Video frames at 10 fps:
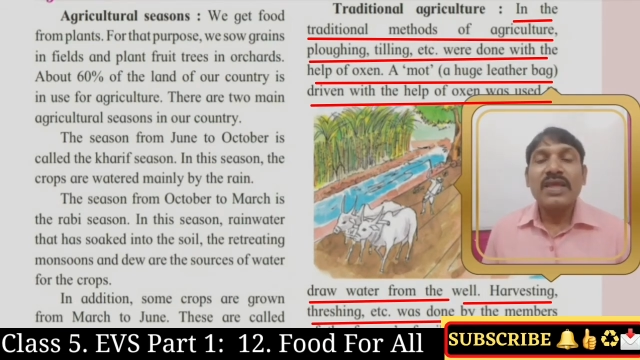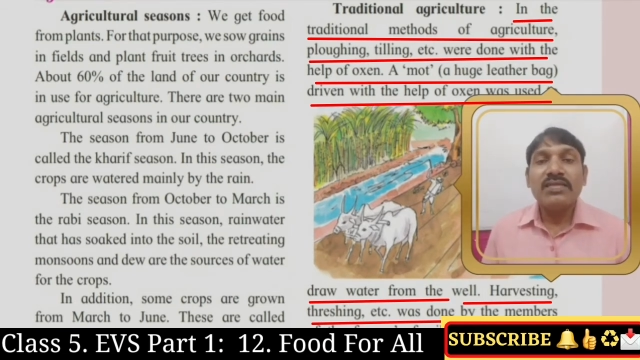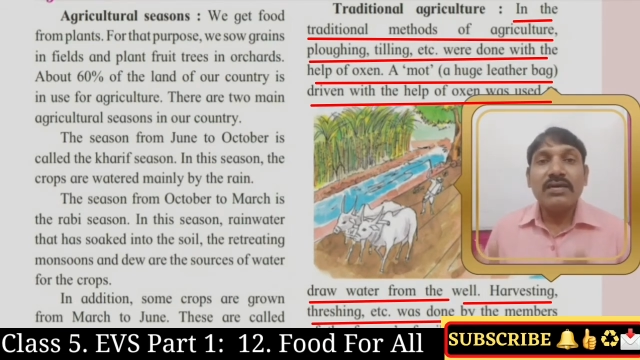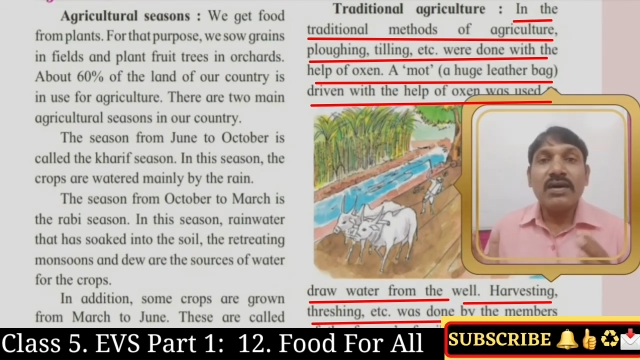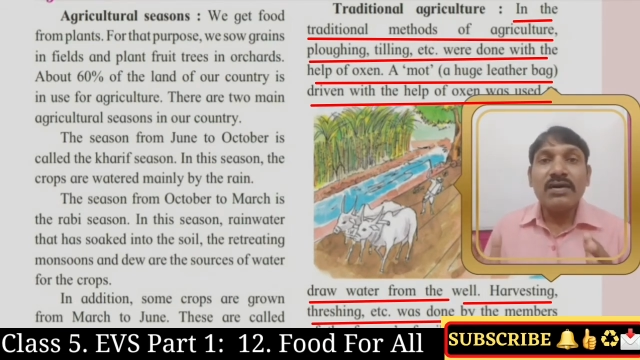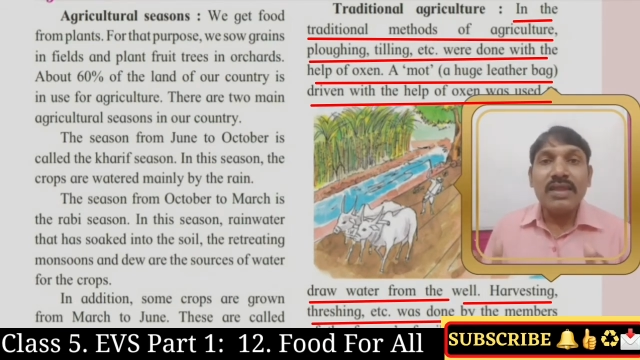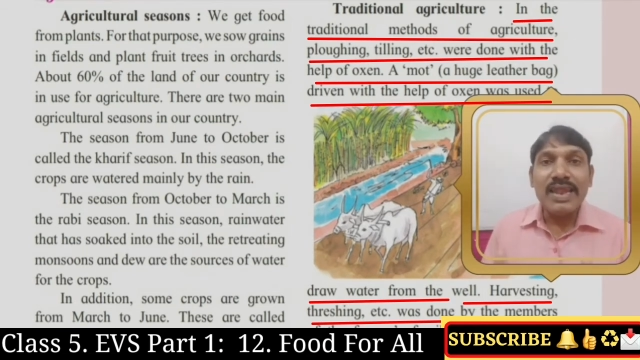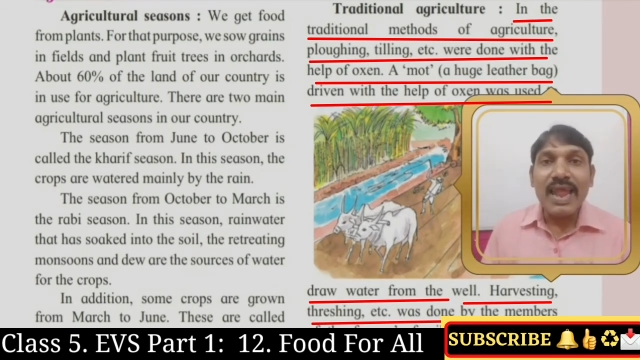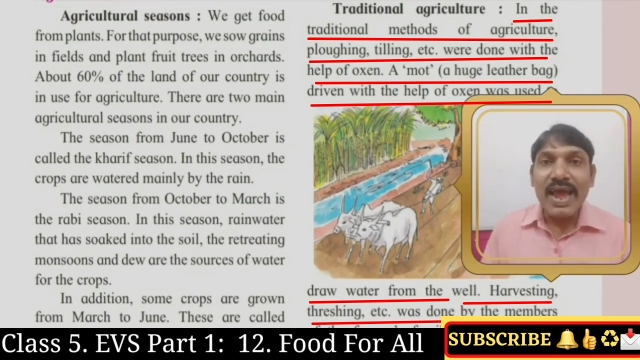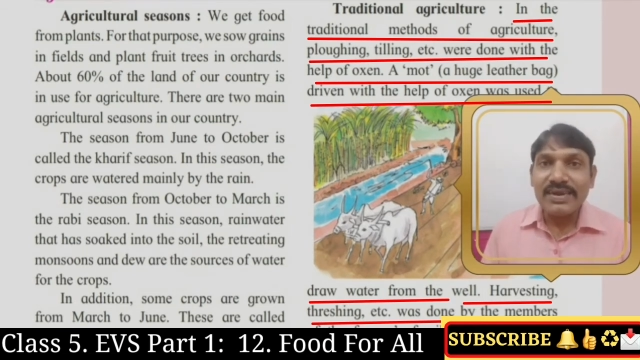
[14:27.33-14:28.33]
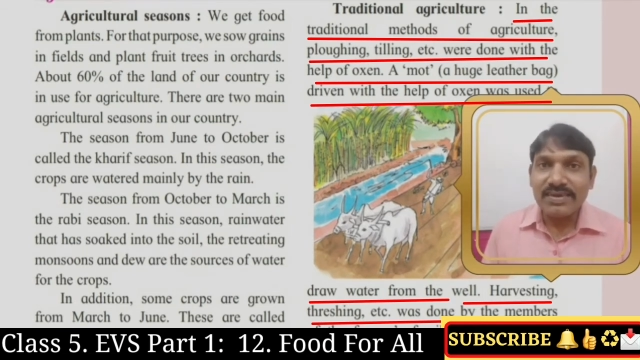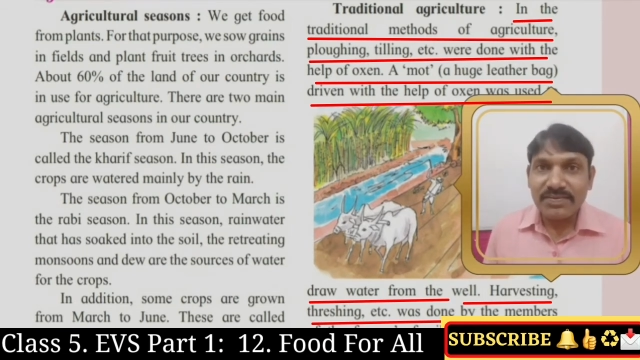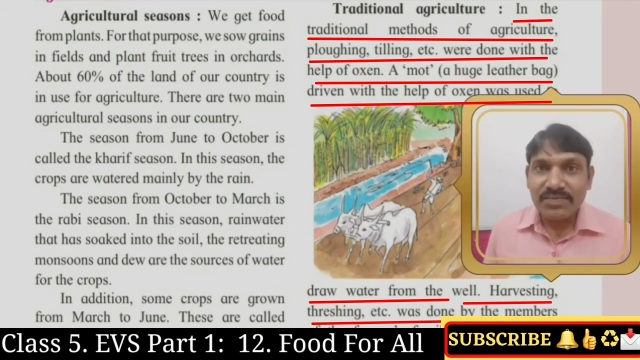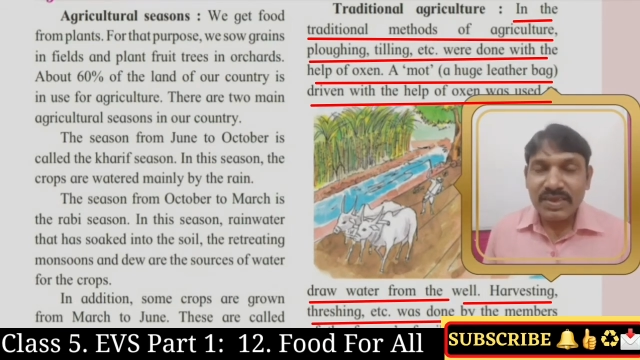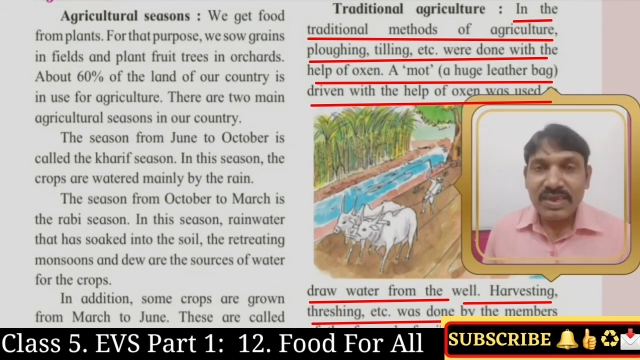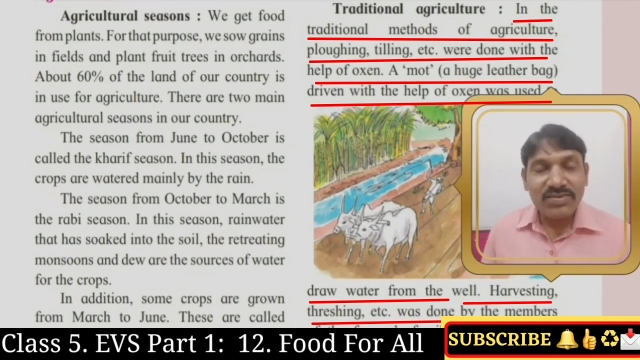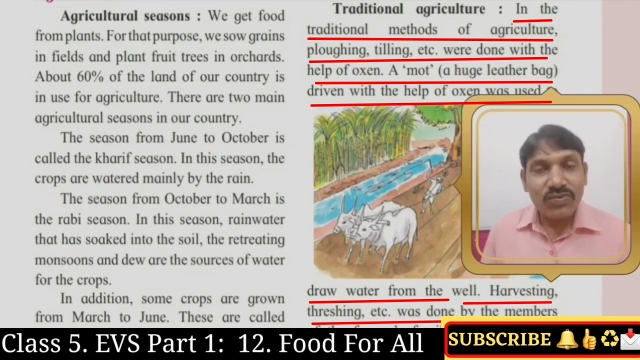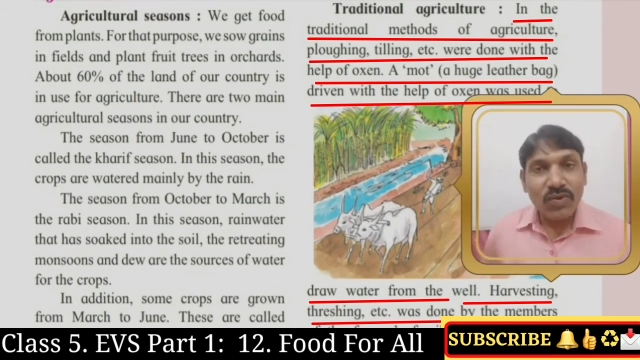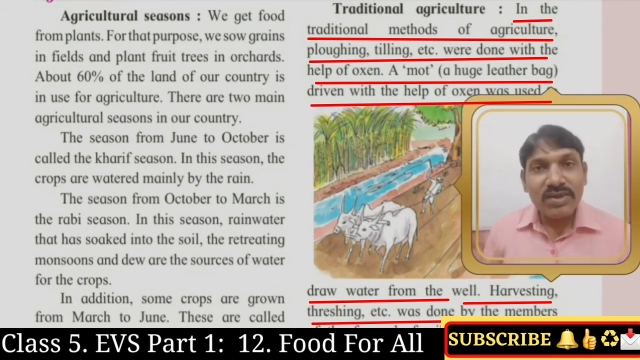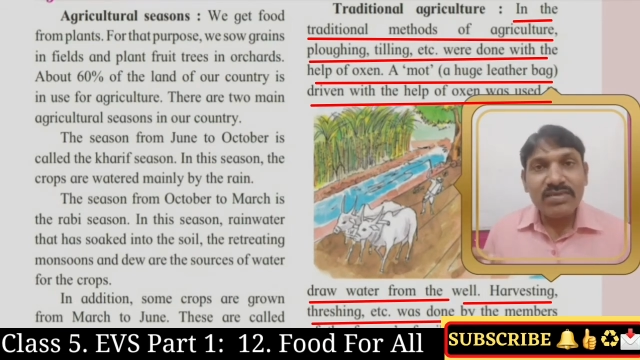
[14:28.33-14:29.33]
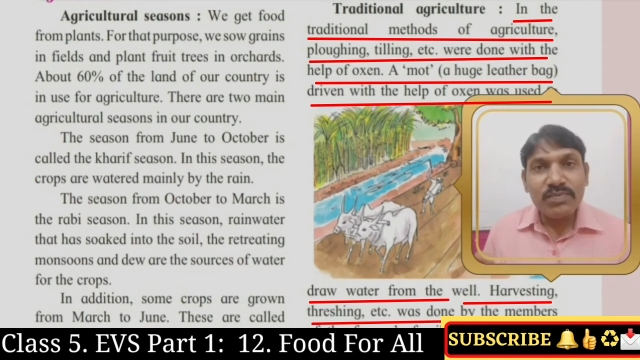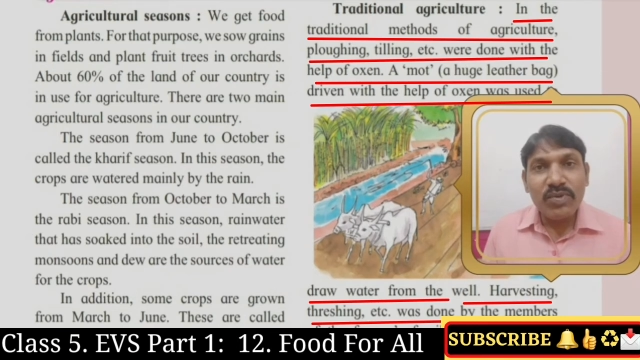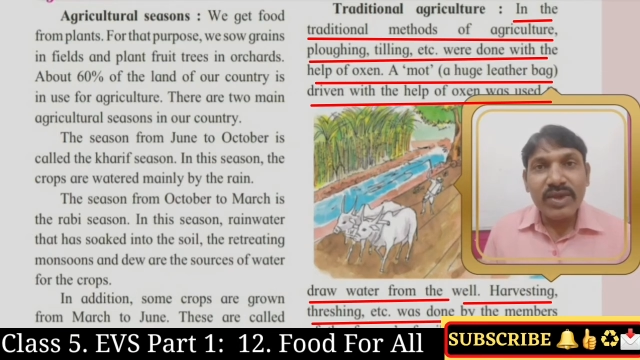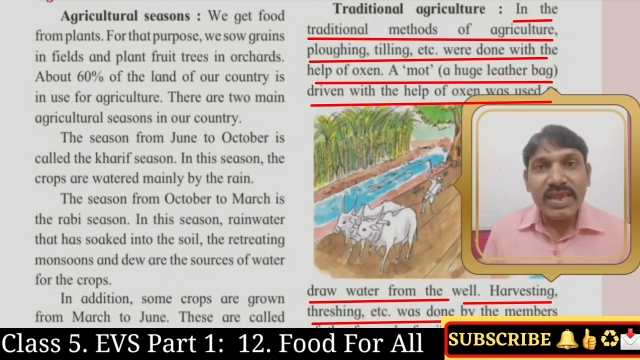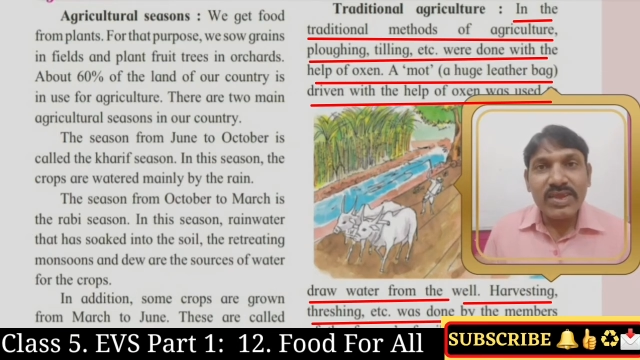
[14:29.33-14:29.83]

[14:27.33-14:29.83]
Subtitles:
the land. Yes, what is plowing?